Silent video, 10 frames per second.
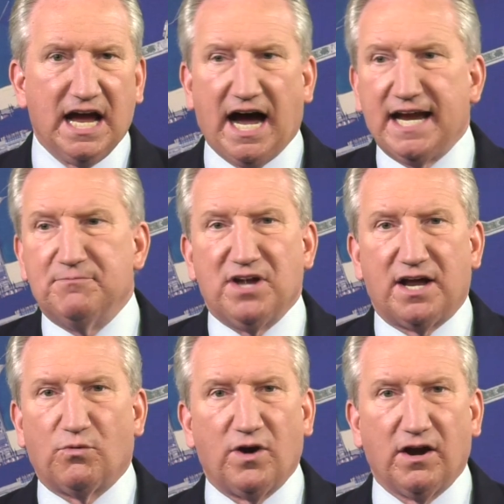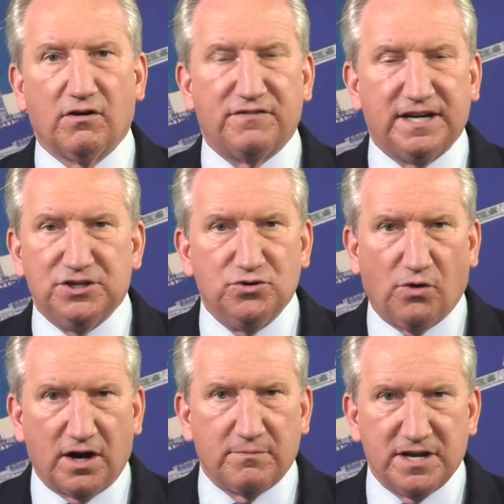I am not aware of any
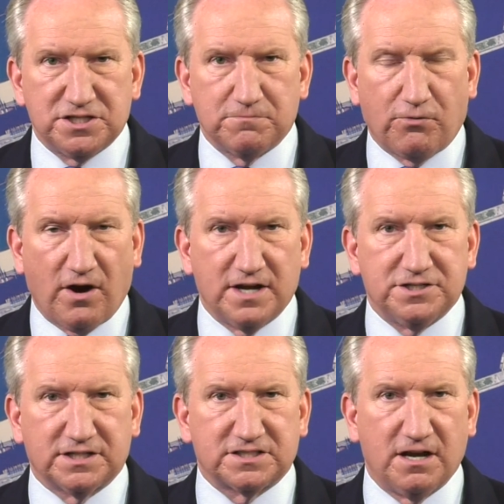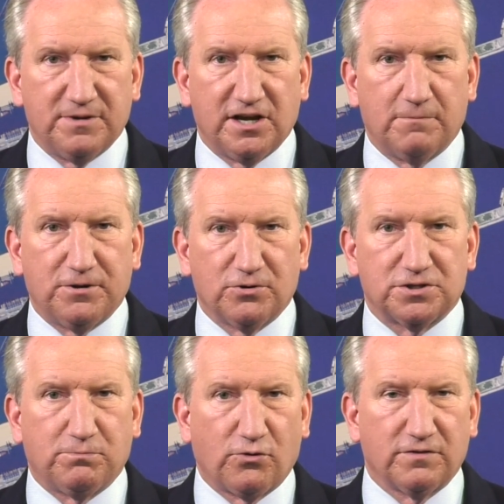new automation projects coming up here
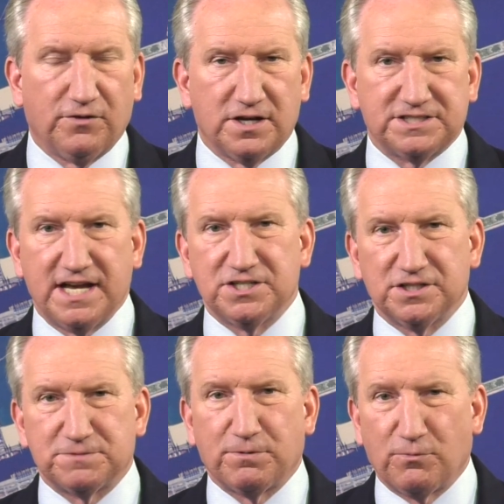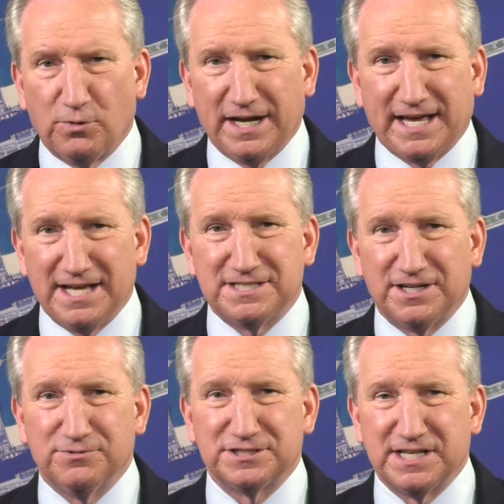at the Port of Los Angeles, but what I can
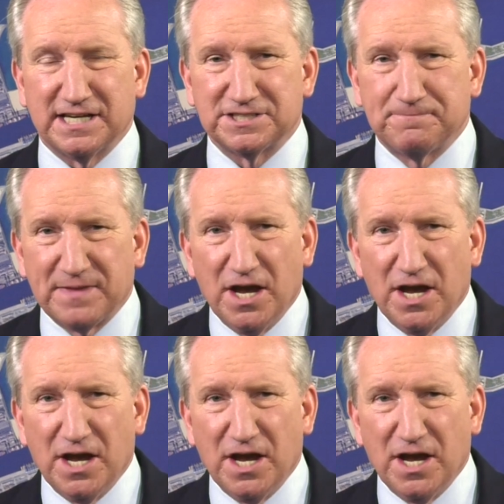tell you is this.